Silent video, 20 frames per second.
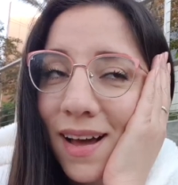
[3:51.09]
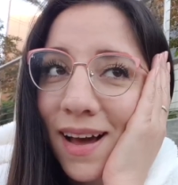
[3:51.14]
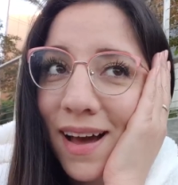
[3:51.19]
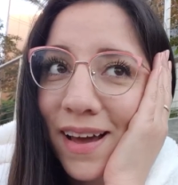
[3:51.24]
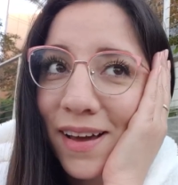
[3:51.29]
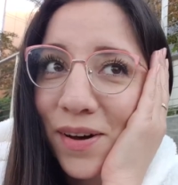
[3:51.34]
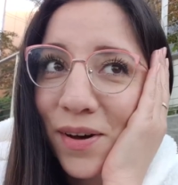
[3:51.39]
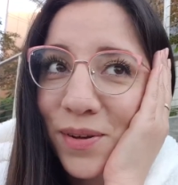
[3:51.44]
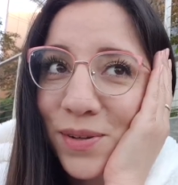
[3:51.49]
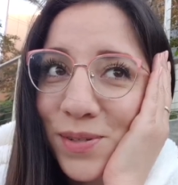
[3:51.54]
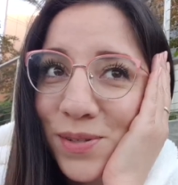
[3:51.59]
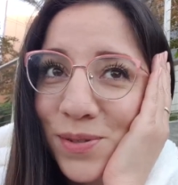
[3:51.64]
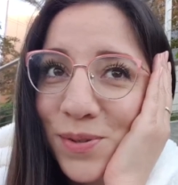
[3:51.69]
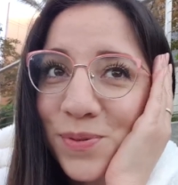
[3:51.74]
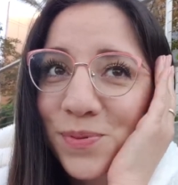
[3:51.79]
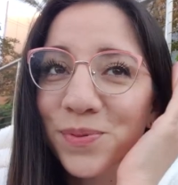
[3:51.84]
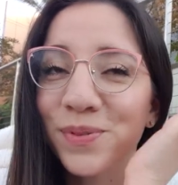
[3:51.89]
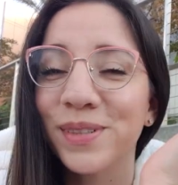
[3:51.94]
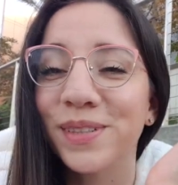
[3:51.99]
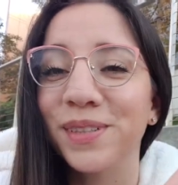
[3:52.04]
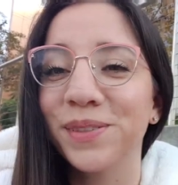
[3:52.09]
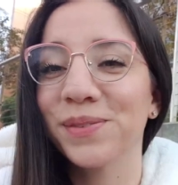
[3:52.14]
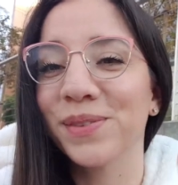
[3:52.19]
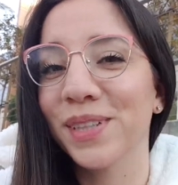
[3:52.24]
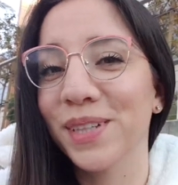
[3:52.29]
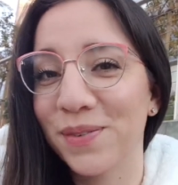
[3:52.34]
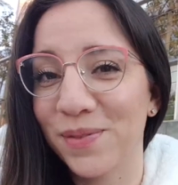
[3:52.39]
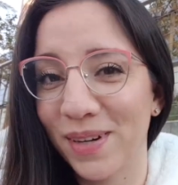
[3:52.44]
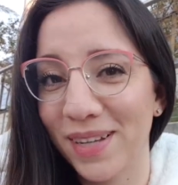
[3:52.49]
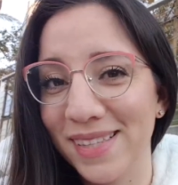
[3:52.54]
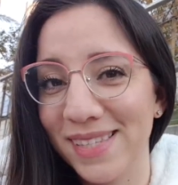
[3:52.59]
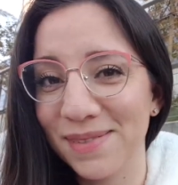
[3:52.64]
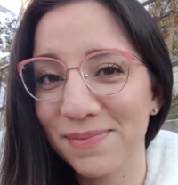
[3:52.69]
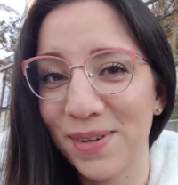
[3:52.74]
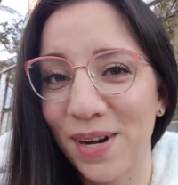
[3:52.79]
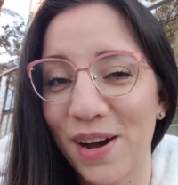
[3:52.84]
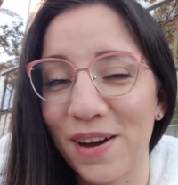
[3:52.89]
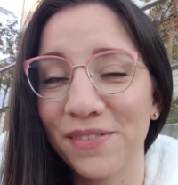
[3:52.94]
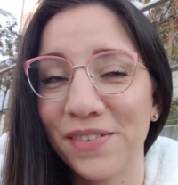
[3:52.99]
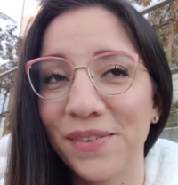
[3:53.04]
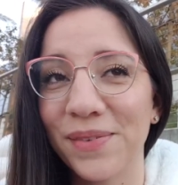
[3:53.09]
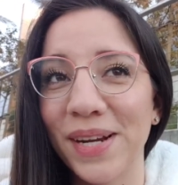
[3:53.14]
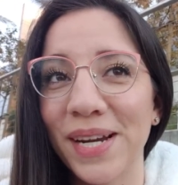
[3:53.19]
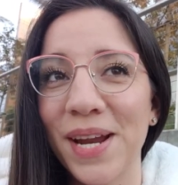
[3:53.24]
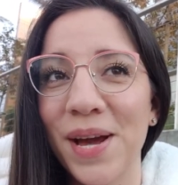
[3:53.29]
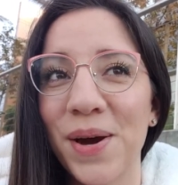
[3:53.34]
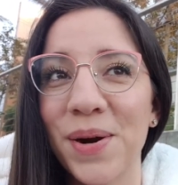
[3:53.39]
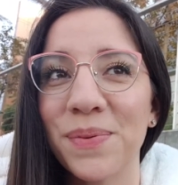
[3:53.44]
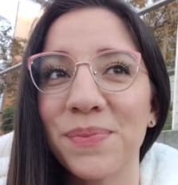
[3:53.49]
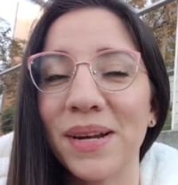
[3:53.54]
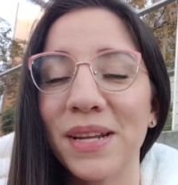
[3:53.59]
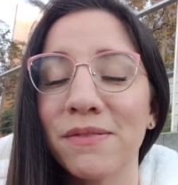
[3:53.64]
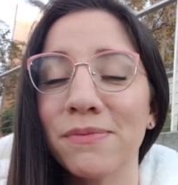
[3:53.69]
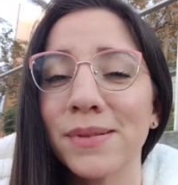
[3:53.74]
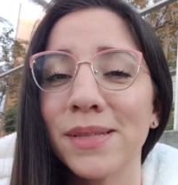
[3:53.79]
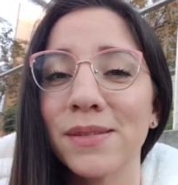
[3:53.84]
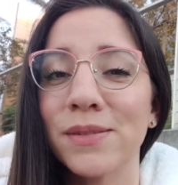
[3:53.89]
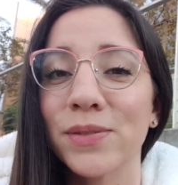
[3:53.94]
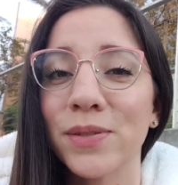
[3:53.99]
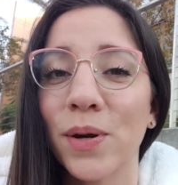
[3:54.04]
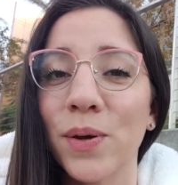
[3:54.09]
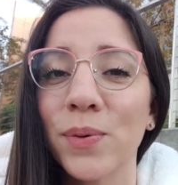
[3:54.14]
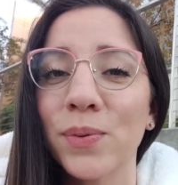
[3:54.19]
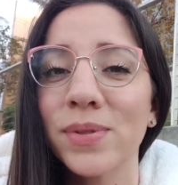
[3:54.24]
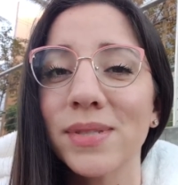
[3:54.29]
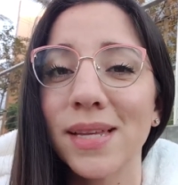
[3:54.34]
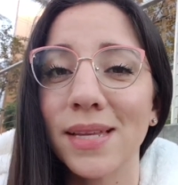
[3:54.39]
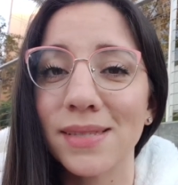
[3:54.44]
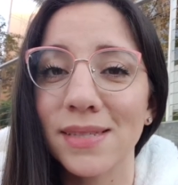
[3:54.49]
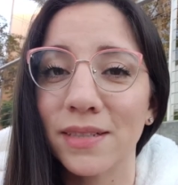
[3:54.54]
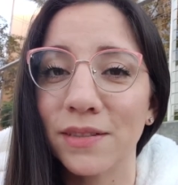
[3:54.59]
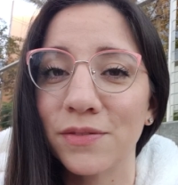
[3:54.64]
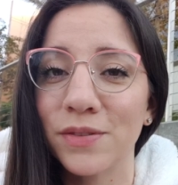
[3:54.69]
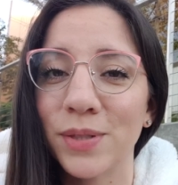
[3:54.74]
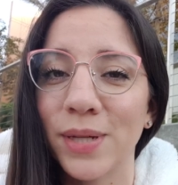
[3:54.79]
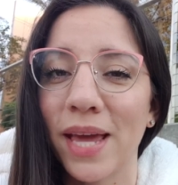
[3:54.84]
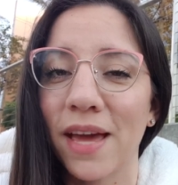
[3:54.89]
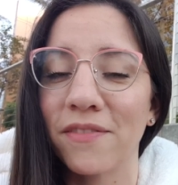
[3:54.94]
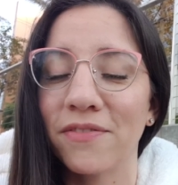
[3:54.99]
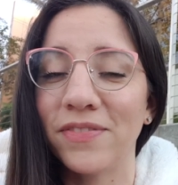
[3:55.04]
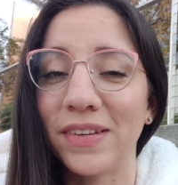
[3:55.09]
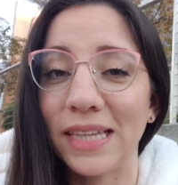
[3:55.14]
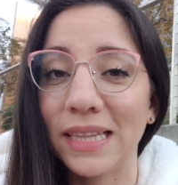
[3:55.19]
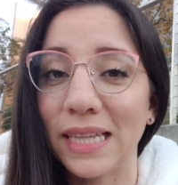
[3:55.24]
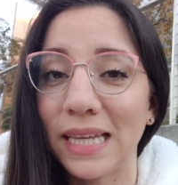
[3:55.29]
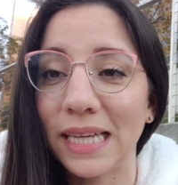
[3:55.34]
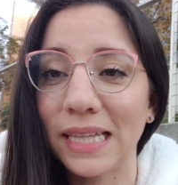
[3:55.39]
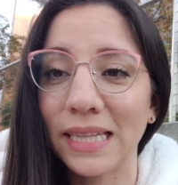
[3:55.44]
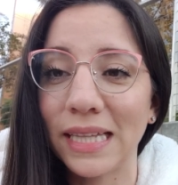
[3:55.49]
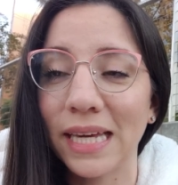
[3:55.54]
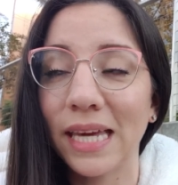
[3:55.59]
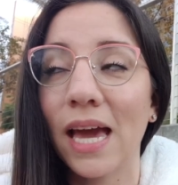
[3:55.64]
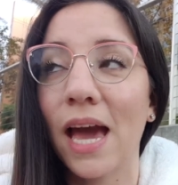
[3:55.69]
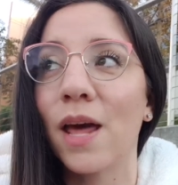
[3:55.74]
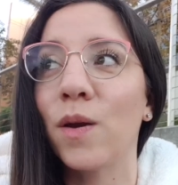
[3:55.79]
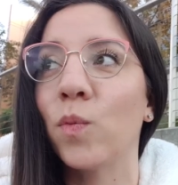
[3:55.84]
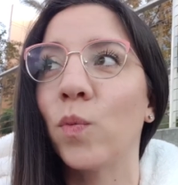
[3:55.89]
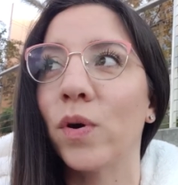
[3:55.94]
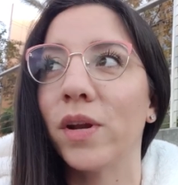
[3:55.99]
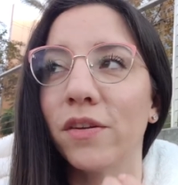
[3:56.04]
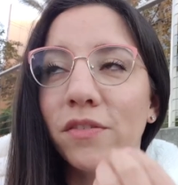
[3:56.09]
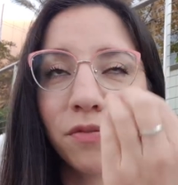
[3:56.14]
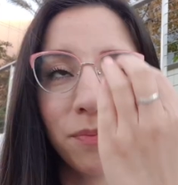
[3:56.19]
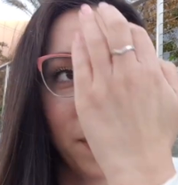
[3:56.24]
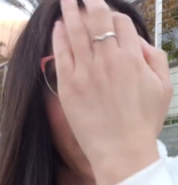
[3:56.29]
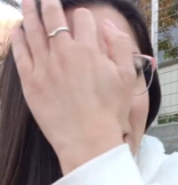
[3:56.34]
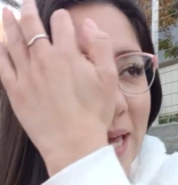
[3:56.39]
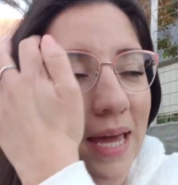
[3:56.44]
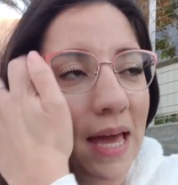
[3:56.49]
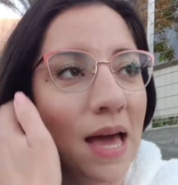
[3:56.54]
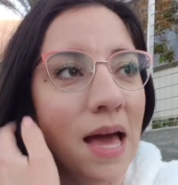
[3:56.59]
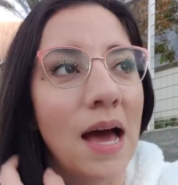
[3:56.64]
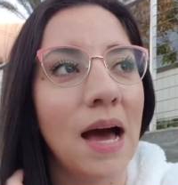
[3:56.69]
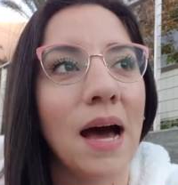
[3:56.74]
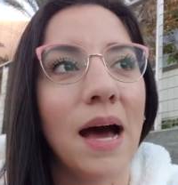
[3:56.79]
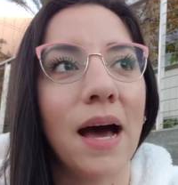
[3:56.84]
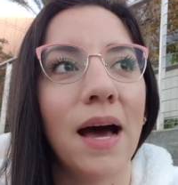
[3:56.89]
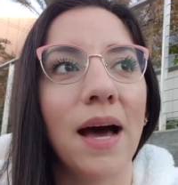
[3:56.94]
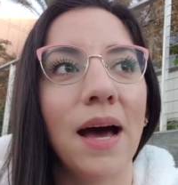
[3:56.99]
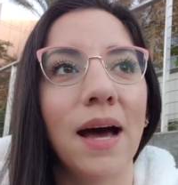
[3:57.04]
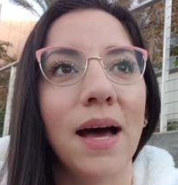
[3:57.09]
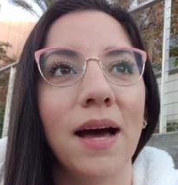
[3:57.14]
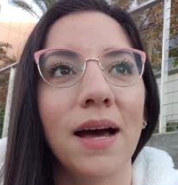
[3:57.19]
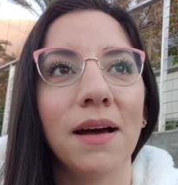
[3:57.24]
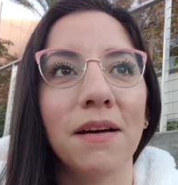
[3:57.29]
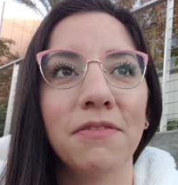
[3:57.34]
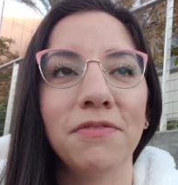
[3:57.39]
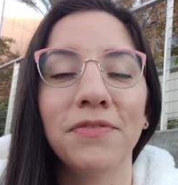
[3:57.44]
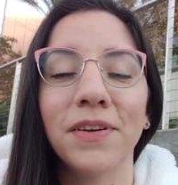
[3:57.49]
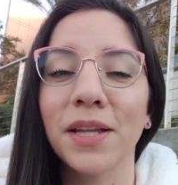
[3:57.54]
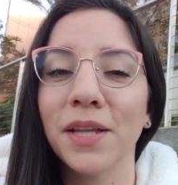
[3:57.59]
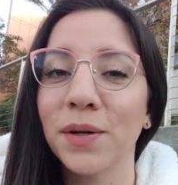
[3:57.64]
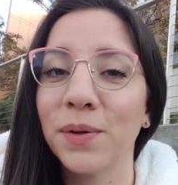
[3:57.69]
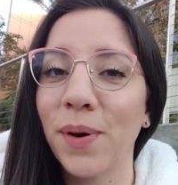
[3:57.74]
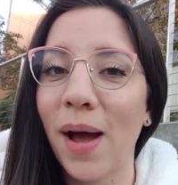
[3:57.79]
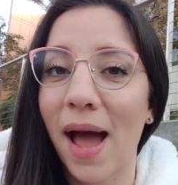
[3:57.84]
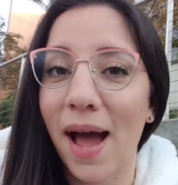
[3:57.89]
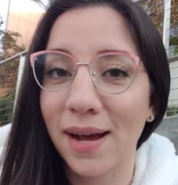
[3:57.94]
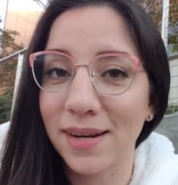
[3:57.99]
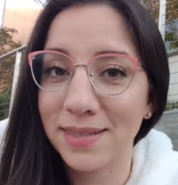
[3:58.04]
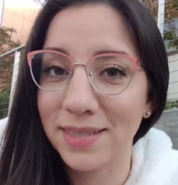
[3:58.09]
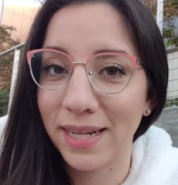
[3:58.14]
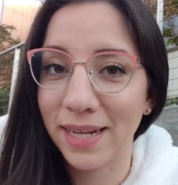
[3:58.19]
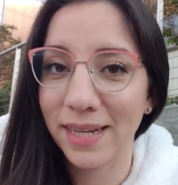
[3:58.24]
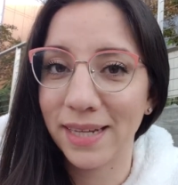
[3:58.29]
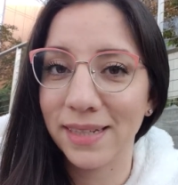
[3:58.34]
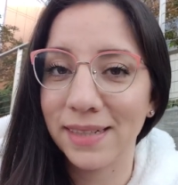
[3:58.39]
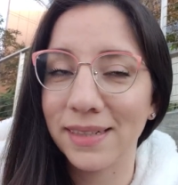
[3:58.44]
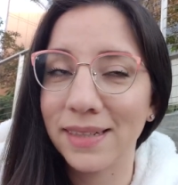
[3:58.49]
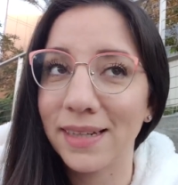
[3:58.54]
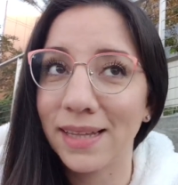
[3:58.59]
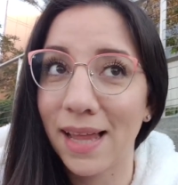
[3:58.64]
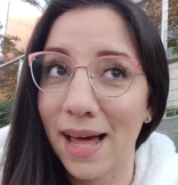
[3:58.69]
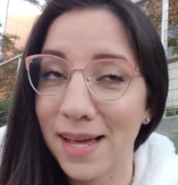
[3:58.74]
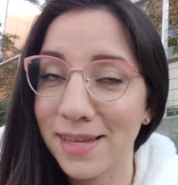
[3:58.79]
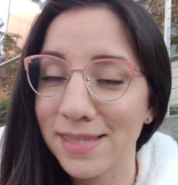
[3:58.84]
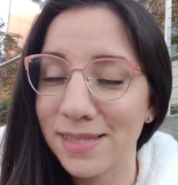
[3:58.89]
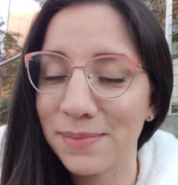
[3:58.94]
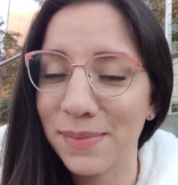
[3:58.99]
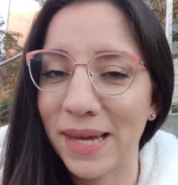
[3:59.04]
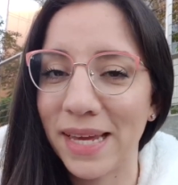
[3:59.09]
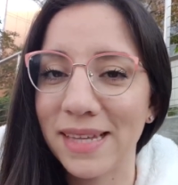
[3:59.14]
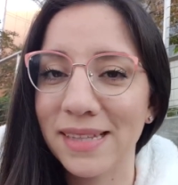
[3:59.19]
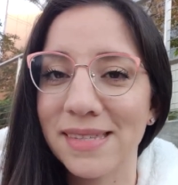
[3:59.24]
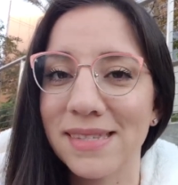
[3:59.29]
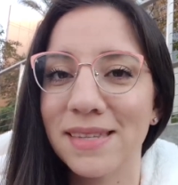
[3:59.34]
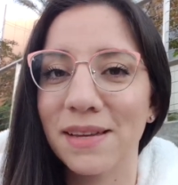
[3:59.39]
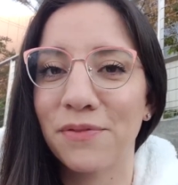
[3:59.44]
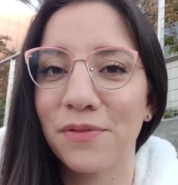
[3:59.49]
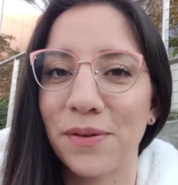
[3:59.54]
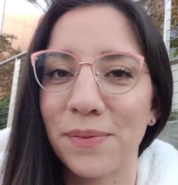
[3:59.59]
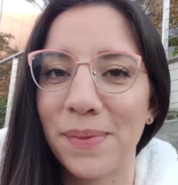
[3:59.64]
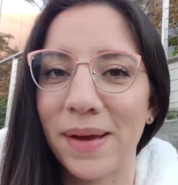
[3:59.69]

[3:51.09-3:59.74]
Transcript: I also really, really want some coffee right now, but I've been so sensitive to caffeine lately, and one of my uh, fellow acting classmates for